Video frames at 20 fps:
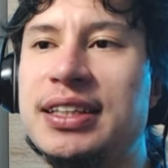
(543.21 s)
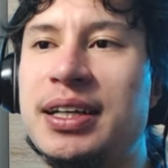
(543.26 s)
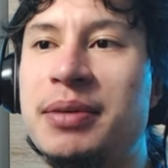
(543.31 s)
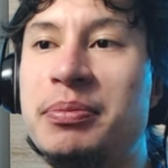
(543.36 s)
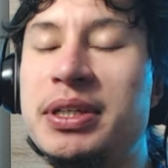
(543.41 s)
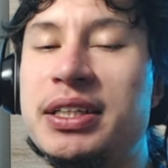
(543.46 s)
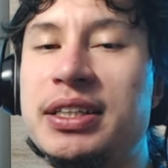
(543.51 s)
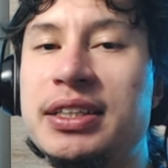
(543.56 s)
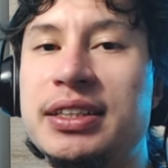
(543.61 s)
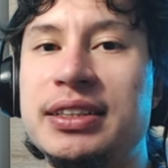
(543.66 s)
I
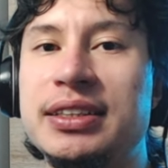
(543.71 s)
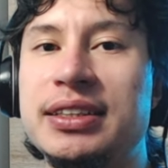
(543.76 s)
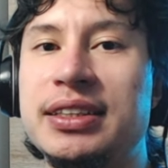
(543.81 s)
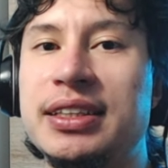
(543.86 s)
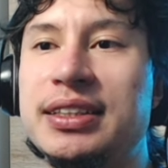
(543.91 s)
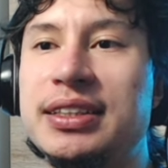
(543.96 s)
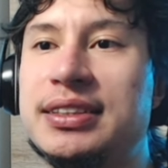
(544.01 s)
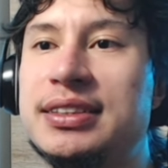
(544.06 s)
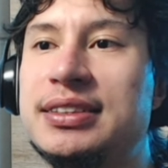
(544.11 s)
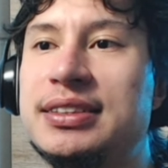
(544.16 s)
mean,
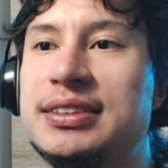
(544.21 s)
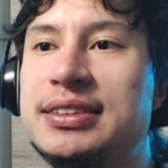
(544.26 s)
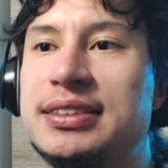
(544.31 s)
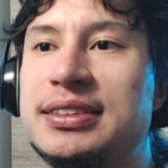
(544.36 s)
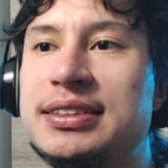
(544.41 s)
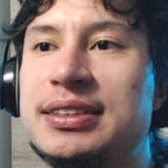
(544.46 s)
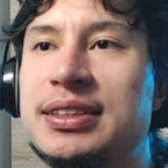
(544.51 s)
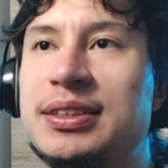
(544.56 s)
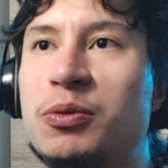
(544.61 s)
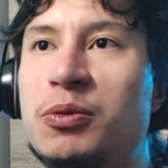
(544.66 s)
this,
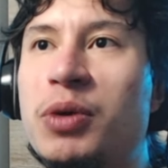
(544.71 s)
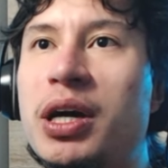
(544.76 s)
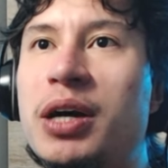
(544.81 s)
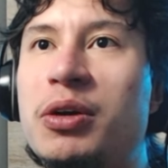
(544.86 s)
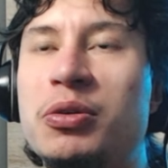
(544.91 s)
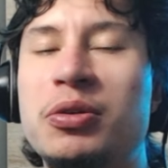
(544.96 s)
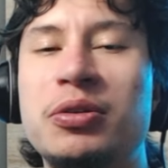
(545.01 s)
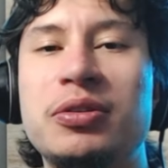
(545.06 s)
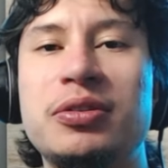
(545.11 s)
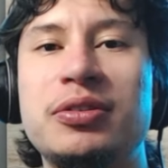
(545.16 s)

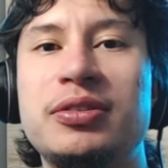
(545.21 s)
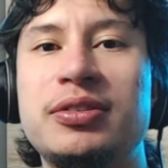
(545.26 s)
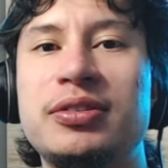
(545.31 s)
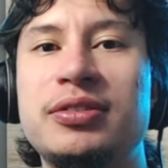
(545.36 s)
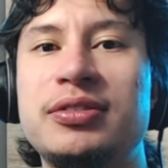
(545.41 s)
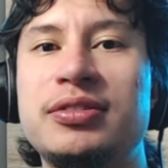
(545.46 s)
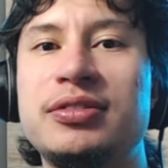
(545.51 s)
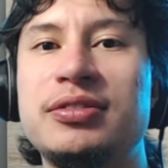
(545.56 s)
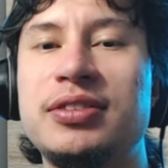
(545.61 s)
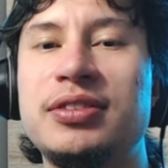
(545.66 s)
wow,
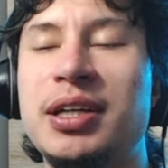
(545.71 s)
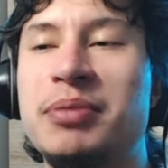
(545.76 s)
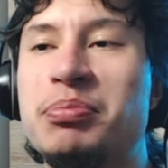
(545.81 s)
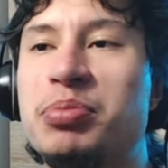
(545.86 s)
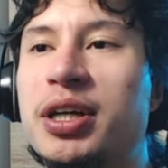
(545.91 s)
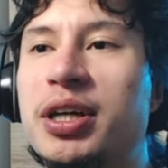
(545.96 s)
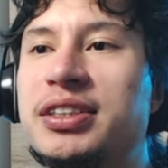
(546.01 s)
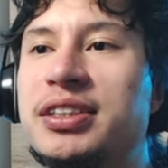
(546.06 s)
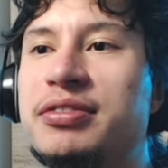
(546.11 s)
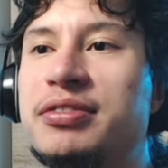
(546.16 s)

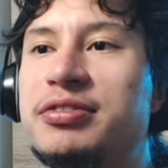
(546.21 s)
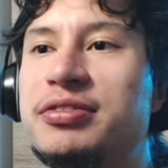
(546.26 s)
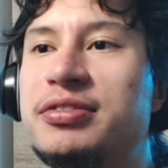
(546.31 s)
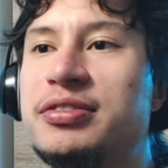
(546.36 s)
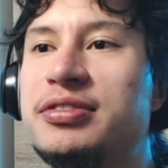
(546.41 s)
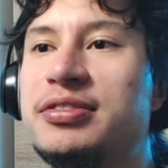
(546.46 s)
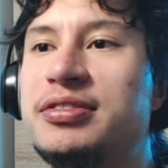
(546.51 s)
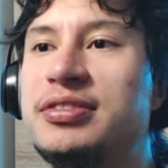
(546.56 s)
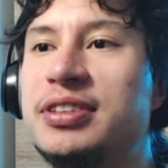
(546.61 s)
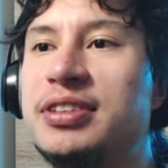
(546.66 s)
impressive.
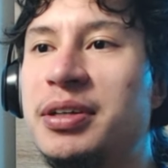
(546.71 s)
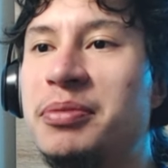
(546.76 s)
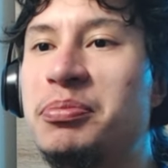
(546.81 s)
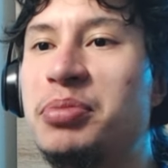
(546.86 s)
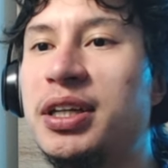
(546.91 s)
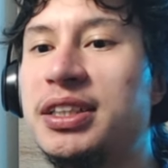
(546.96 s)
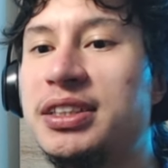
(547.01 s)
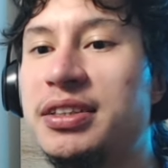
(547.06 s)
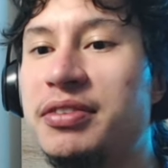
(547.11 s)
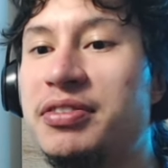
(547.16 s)

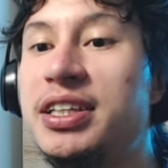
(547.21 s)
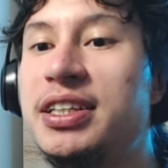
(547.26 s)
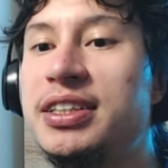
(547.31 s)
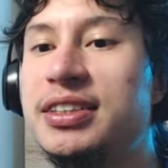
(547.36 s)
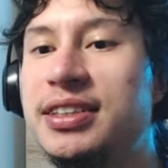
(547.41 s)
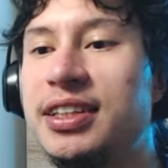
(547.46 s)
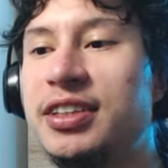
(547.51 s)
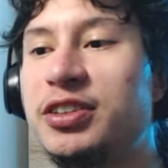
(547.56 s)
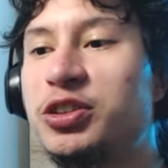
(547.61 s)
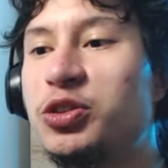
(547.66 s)
He is
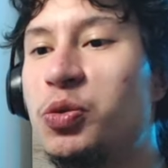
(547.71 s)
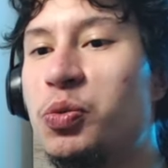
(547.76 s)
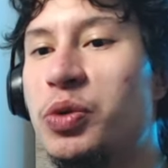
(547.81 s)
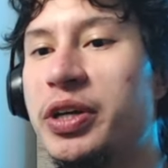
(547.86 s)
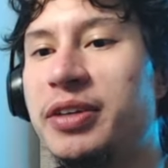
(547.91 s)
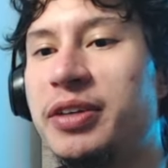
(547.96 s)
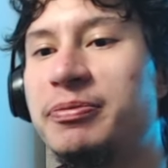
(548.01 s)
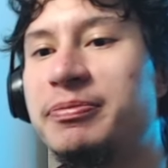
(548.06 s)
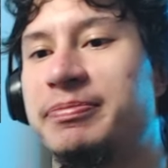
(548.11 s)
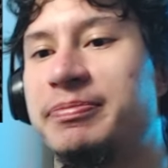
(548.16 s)
there to
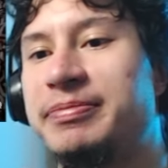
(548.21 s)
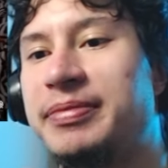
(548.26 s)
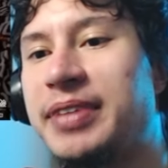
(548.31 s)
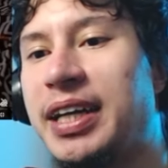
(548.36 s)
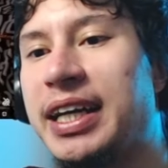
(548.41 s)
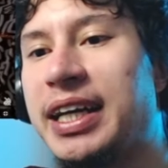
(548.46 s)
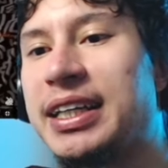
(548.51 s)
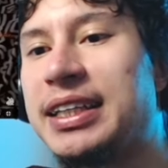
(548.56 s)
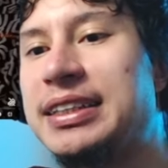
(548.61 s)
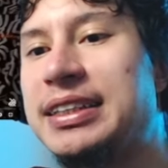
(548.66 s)
win.
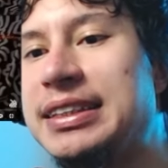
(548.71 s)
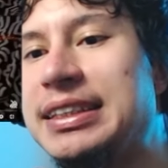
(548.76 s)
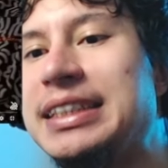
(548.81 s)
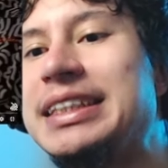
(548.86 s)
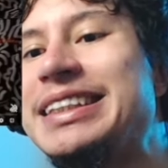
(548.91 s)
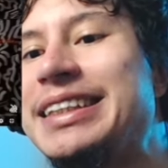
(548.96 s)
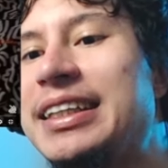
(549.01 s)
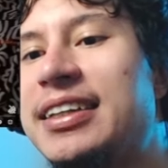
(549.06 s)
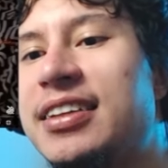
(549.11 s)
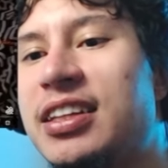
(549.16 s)
I can
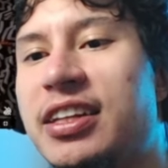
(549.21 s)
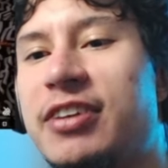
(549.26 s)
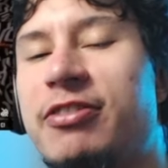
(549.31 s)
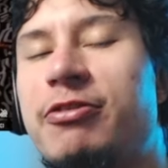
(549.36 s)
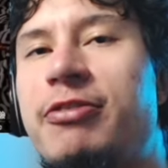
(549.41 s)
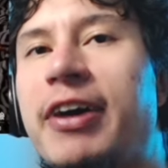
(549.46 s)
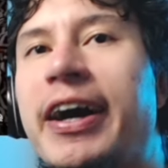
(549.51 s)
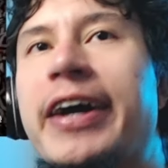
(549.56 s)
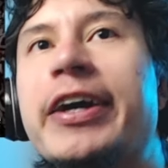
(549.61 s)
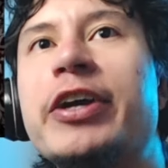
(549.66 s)
see the
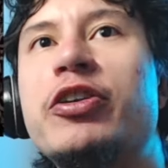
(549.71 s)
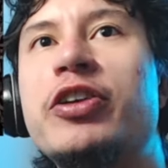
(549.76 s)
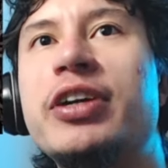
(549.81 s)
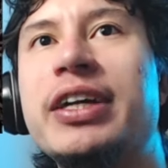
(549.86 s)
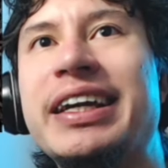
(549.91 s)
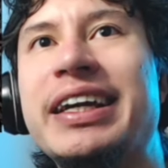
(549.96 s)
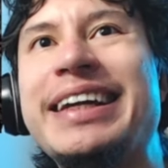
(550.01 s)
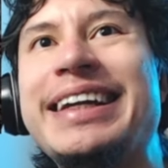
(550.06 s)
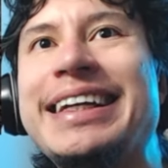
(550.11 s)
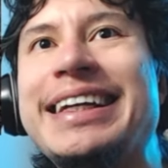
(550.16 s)
fire
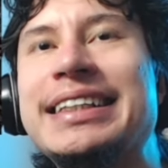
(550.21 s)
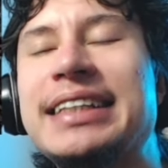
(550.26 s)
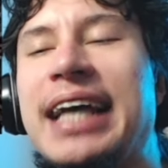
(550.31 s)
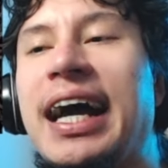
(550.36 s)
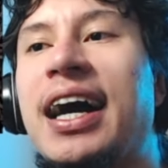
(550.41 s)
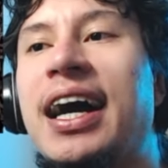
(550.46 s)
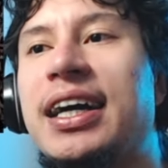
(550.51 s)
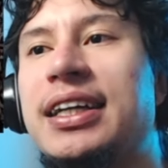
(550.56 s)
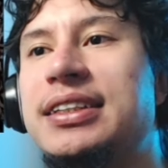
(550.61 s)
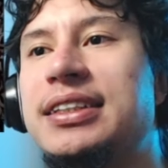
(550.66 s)
in his
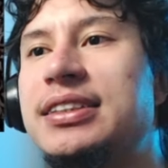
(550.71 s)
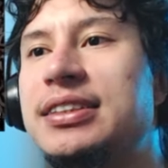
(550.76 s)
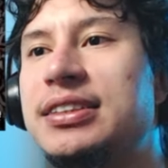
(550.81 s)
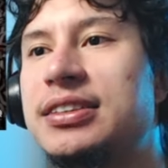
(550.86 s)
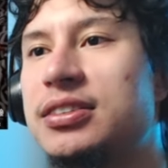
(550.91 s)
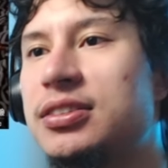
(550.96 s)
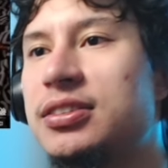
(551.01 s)
eyes.